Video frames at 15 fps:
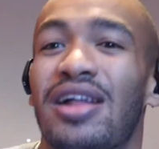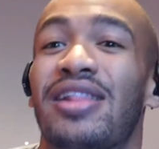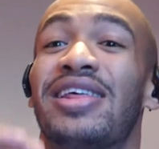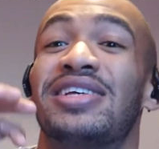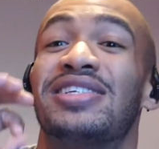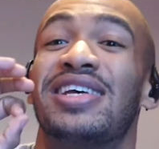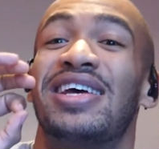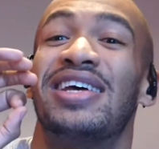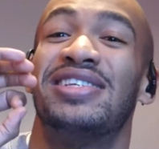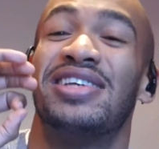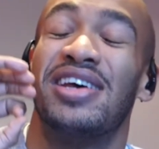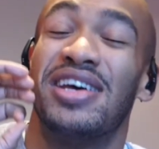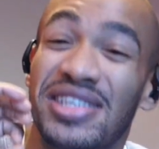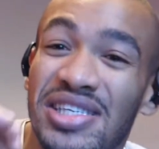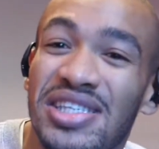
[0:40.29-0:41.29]
This
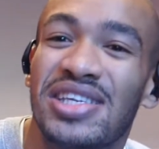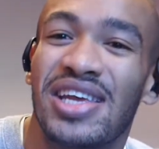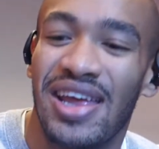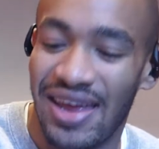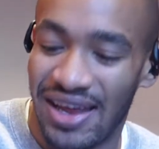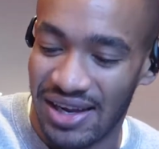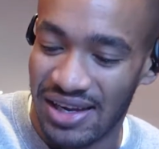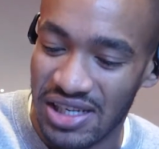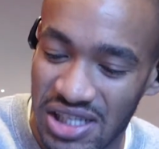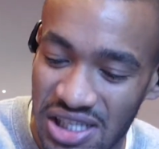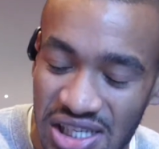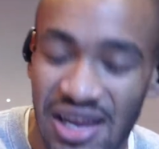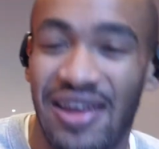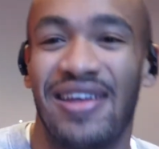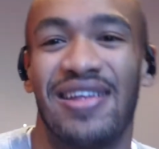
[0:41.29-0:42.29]
is singing.
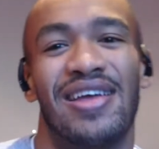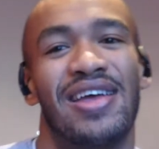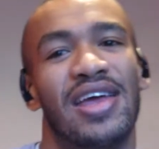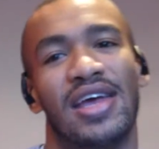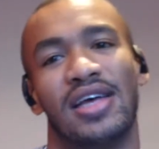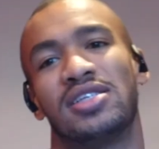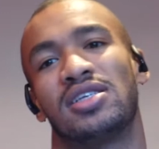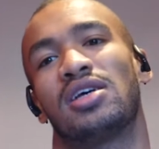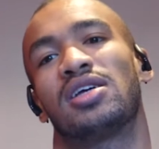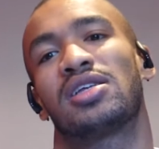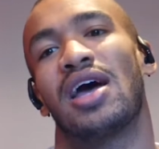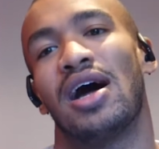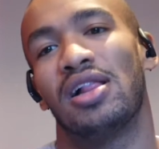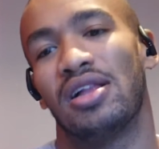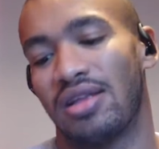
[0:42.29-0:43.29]
Singing is a
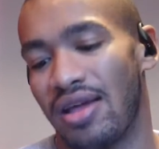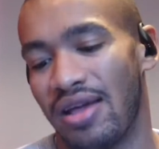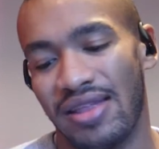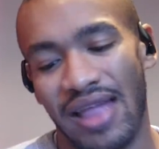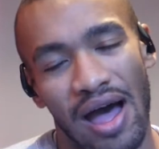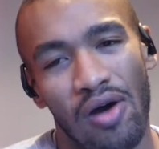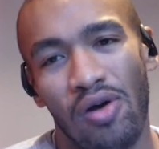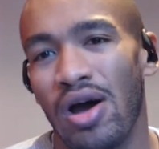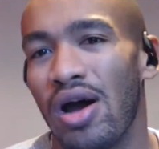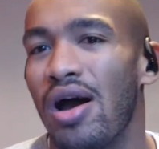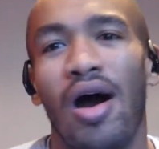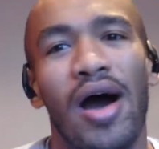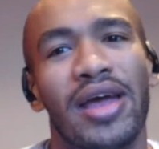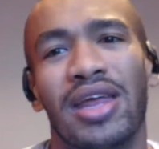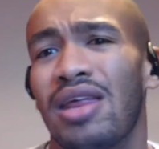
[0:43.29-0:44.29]
talent. And now
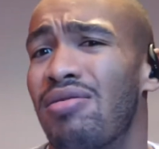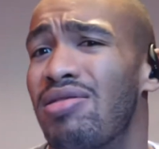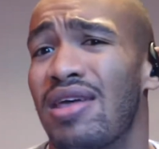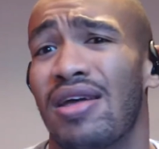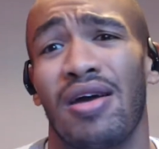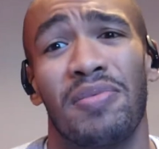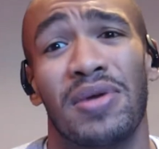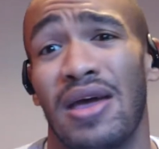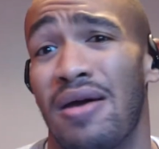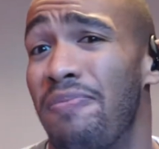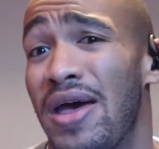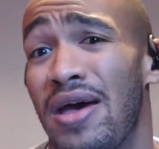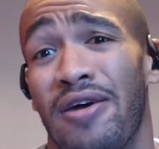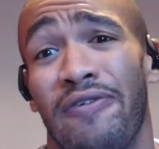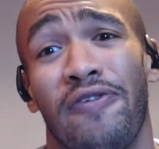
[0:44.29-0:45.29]
I keep thinking I'm getting
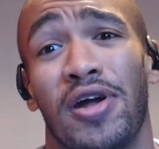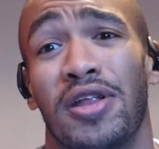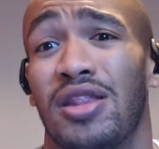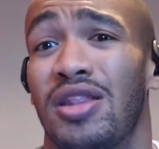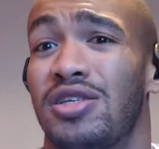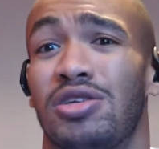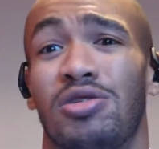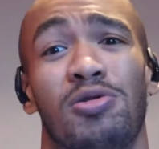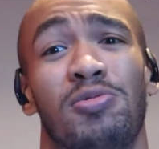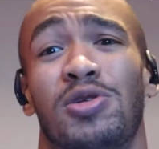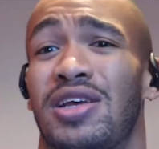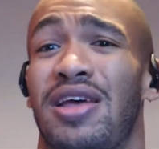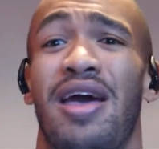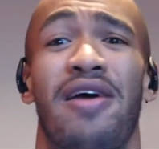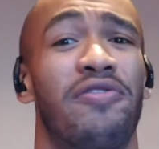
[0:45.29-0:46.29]
better finding this new
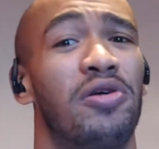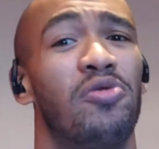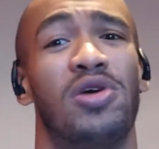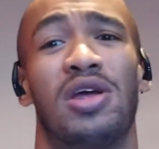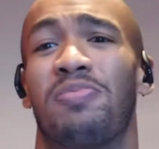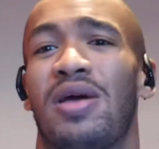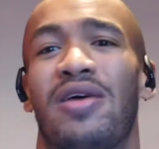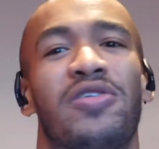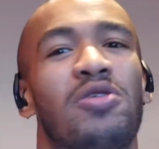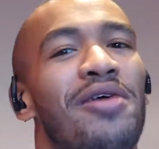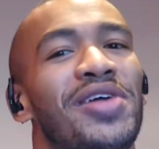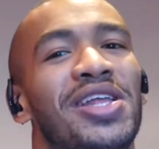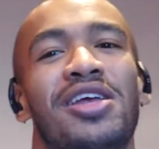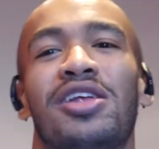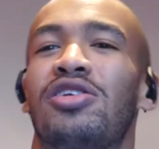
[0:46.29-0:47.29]
music every week. But if you
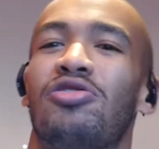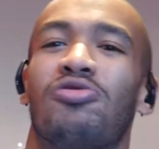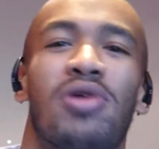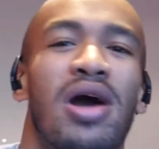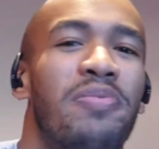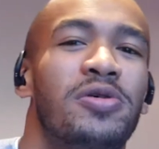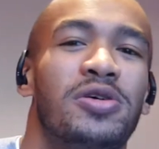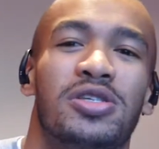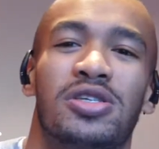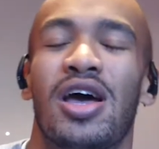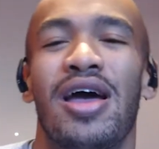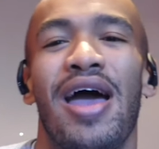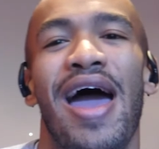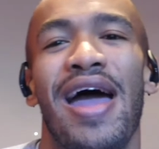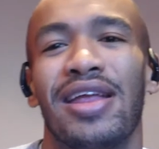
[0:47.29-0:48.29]
have any new rappers,
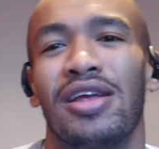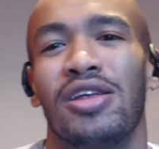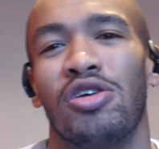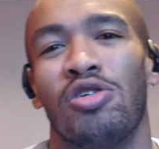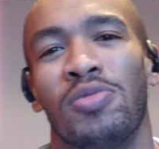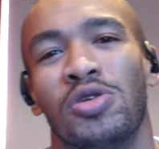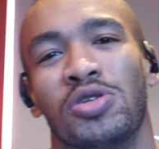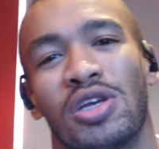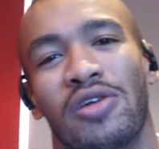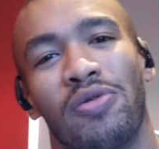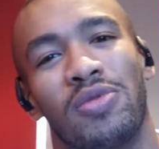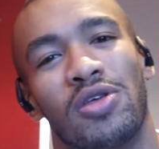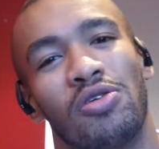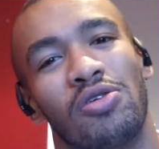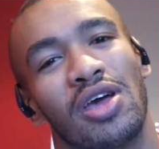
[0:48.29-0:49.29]
any new music
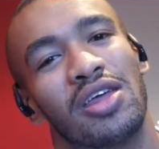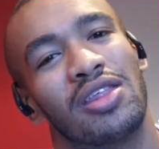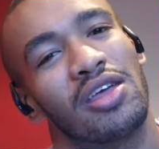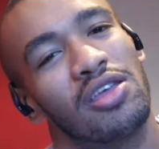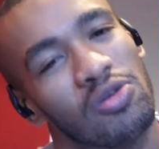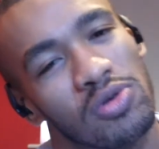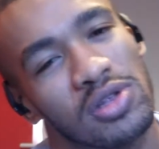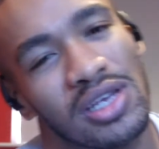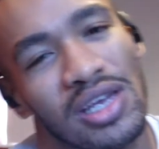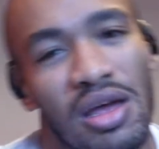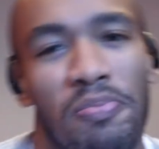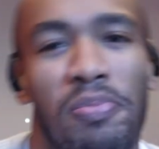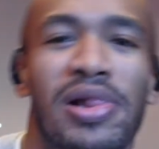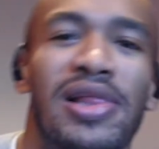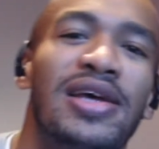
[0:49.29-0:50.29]
from the UK that you want to
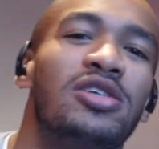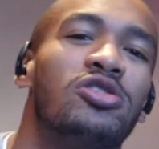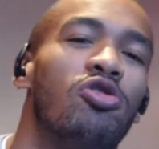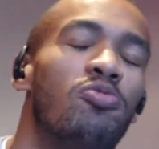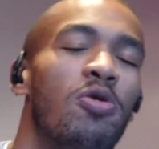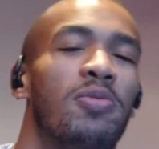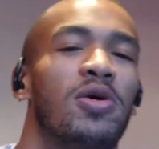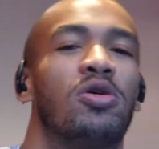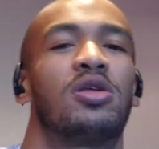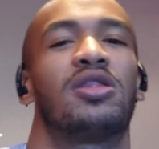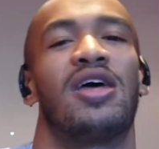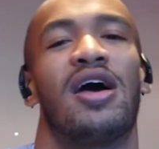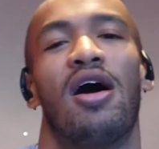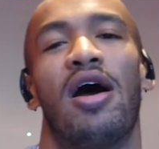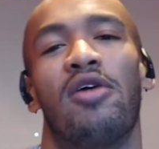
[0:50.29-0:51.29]
hear, please do put me onto
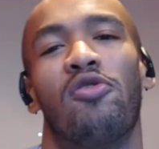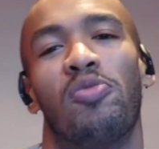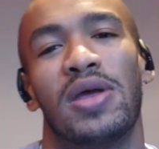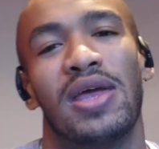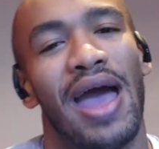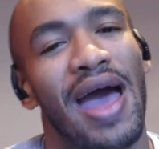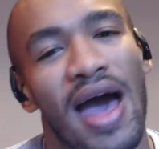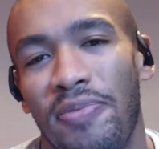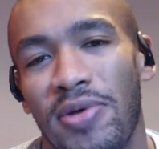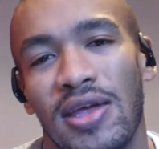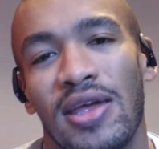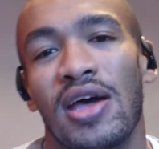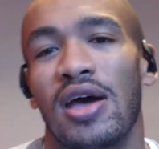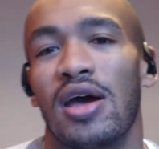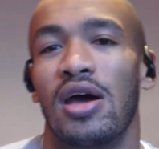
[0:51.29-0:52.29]
that. I will be
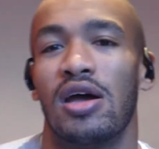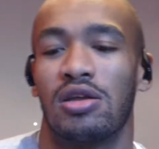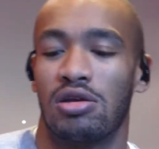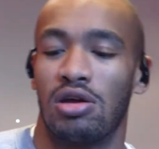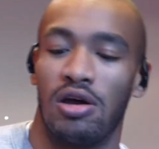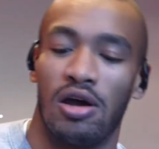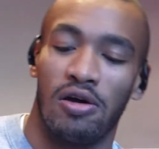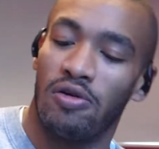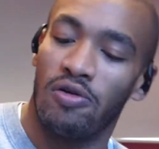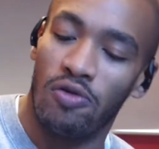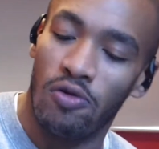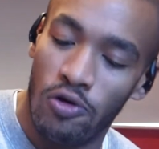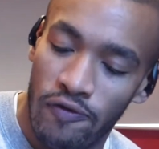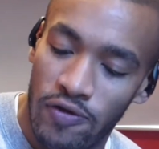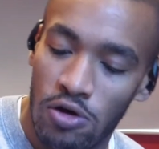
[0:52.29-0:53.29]
happy to
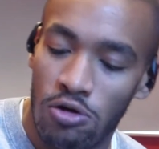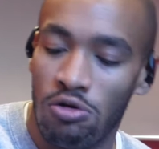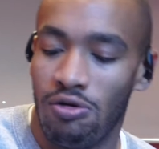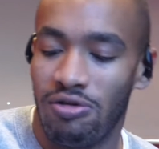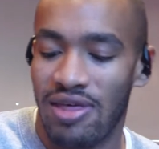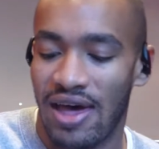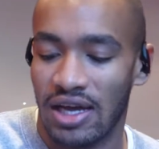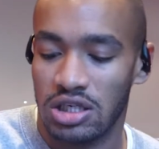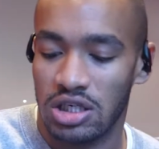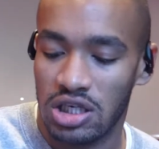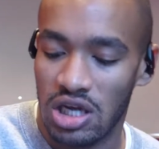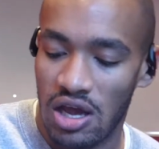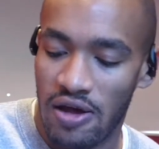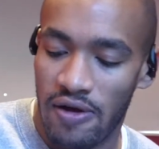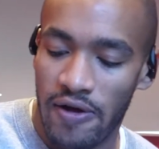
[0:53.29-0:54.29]
review that
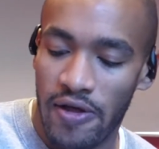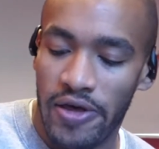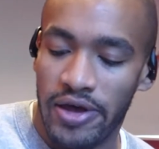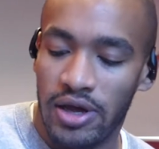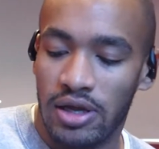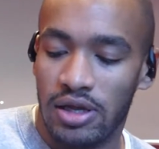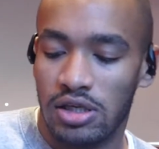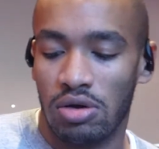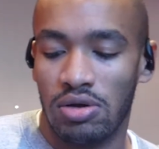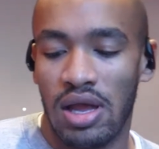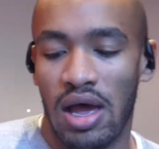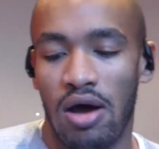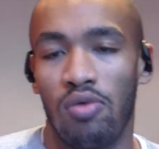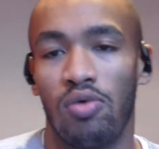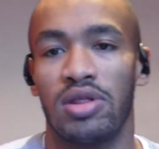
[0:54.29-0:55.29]
shit. So
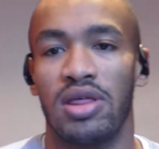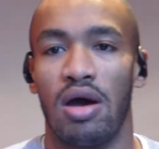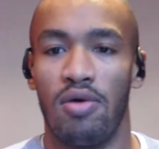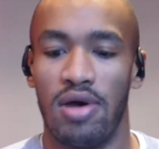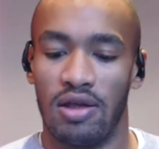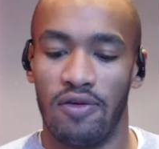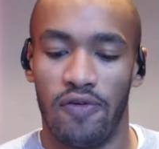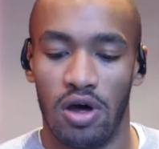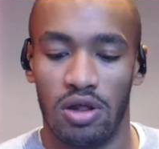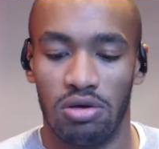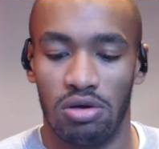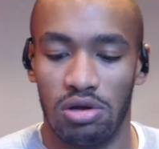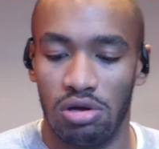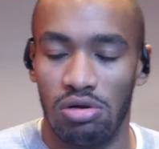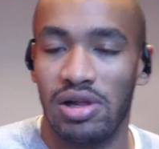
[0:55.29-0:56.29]
now, without any
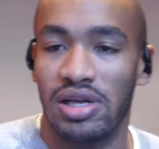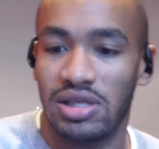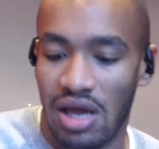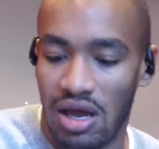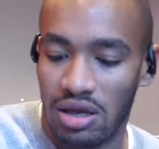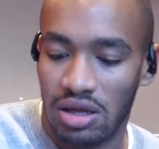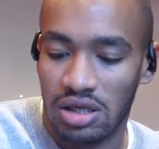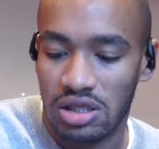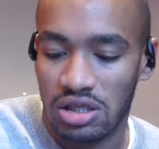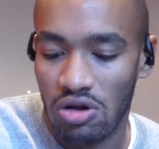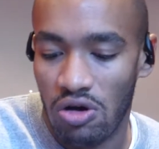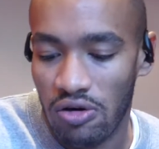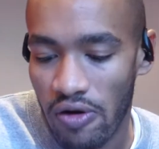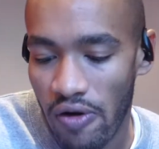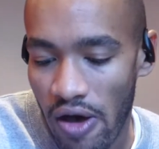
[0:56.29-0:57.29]
further ado, let's get into this
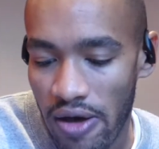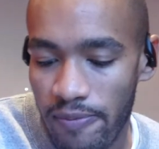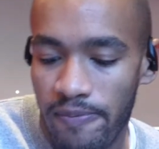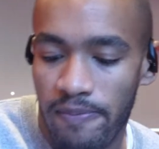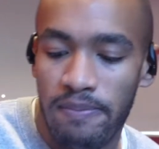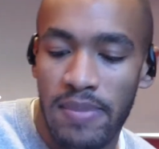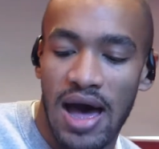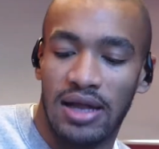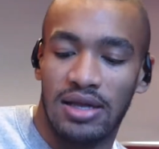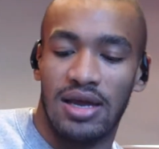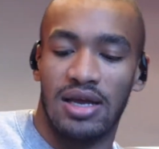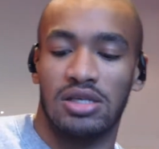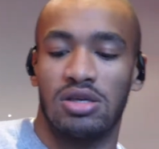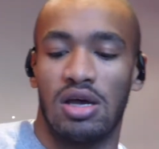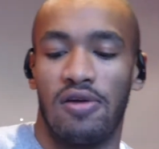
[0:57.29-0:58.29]
song. I'm mad
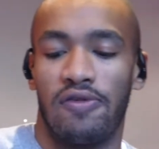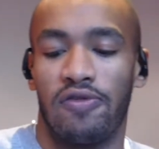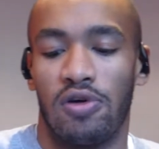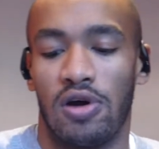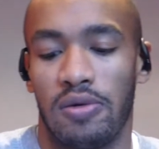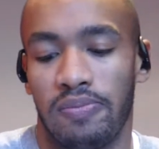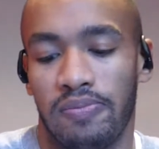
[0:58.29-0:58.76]
excited for it.